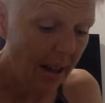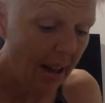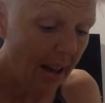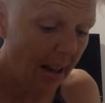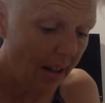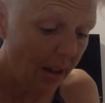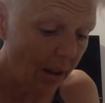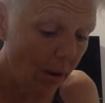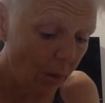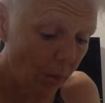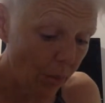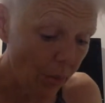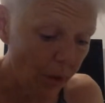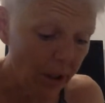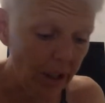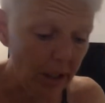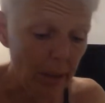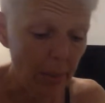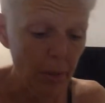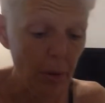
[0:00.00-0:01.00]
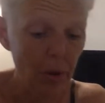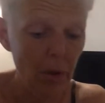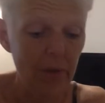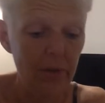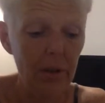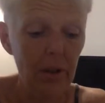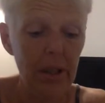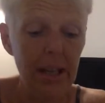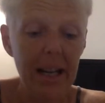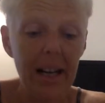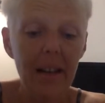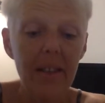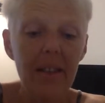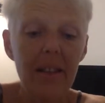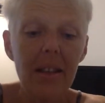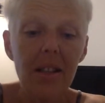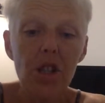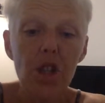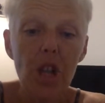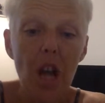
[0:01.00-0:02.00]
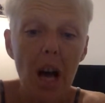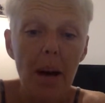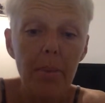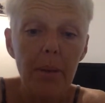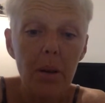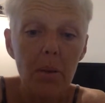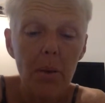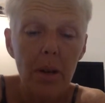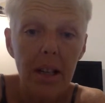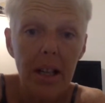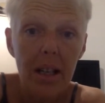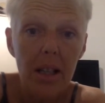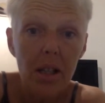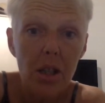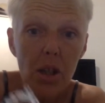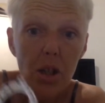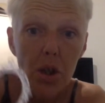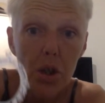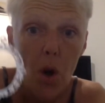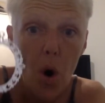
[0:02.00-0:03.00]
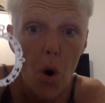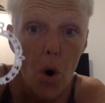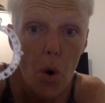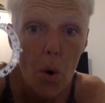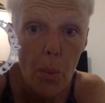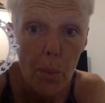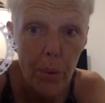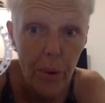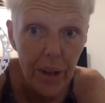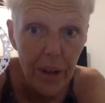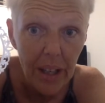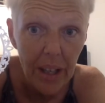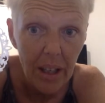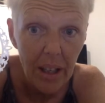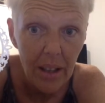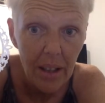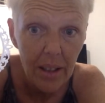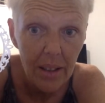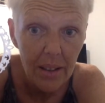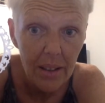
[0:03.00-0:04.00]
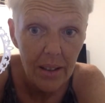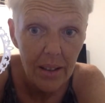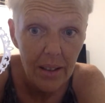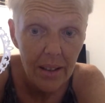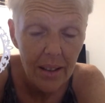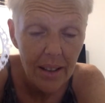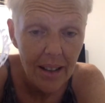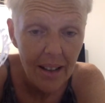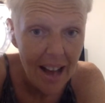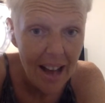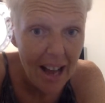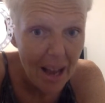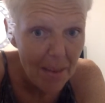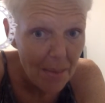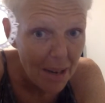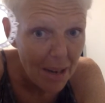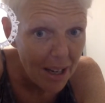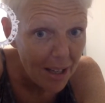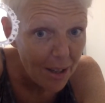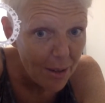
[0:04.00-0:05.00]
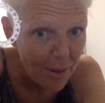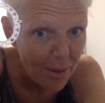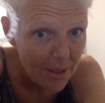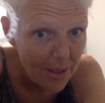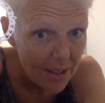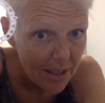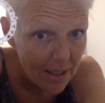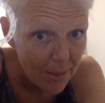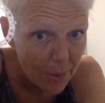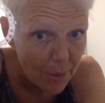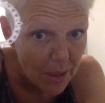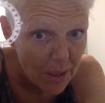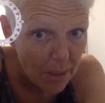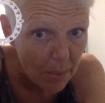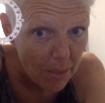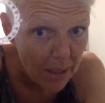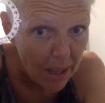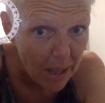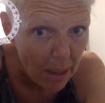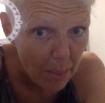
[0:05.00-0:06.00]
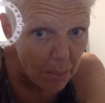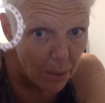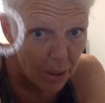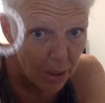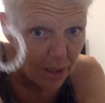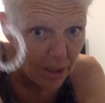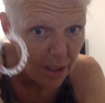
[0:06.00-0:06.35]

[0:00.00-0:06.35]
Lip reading: And they're really beautiful. Like this shabby one is so pretty. I might use this for something I'm putting